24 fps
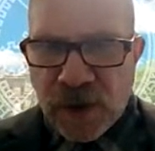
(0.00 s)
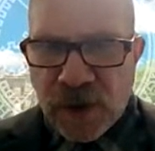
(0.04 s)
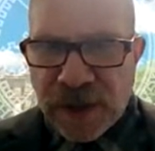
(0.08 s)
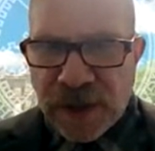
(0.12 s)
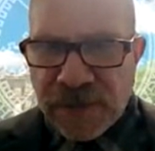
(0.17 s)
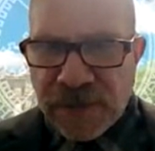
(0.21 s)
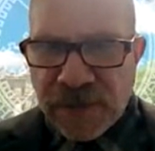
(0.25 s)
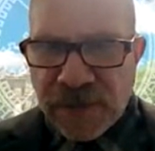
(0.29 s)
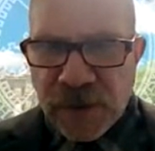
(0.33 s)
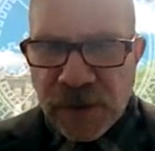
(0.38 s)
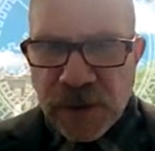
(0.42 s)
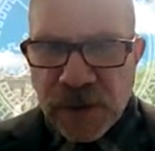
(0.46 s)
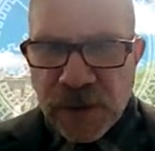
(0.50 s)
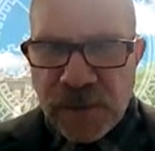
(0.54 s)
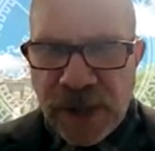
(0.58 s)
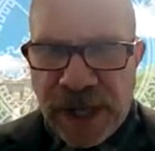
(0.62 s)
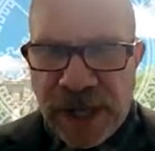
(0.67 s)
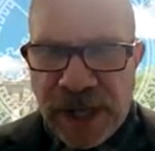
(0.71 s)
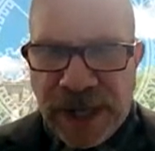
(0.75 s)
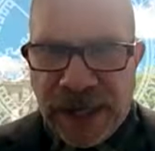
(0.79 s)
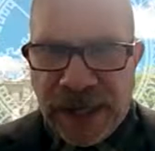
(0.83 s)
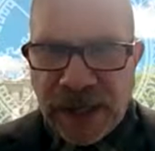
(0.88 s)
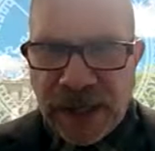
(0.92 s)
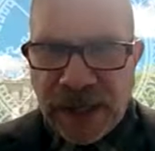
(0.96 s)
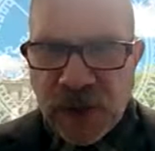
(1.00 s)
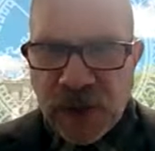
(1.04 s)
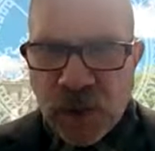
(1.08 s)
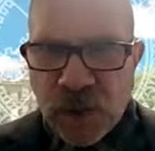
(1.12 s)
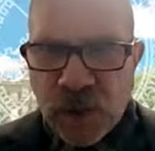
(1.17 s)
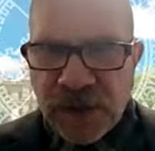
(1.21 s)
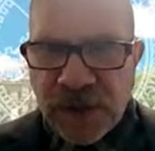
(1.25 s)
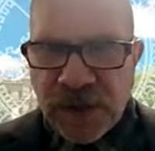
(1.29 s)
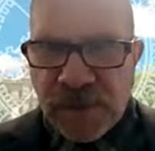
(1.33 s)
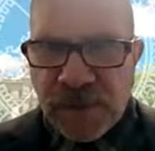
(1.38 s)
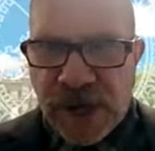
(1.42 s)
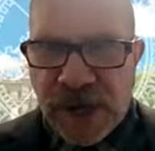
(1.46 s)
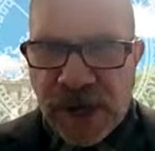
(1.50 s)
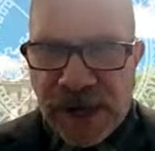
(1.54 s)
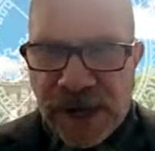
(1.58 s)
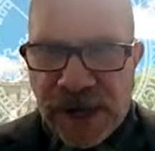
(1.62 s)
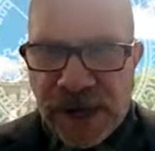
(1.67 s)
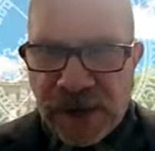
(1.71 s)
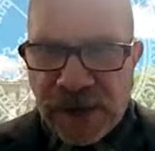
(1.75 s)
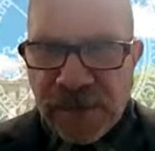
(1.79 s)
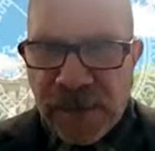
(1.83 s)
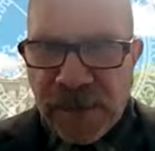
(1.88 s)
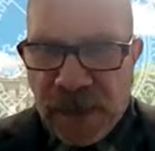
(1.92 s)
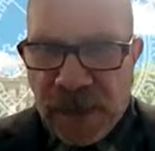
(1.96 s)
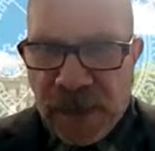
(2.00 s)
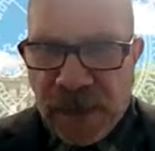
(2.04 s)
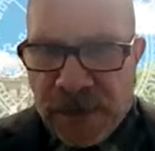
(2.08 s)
on the first page toward the bottom,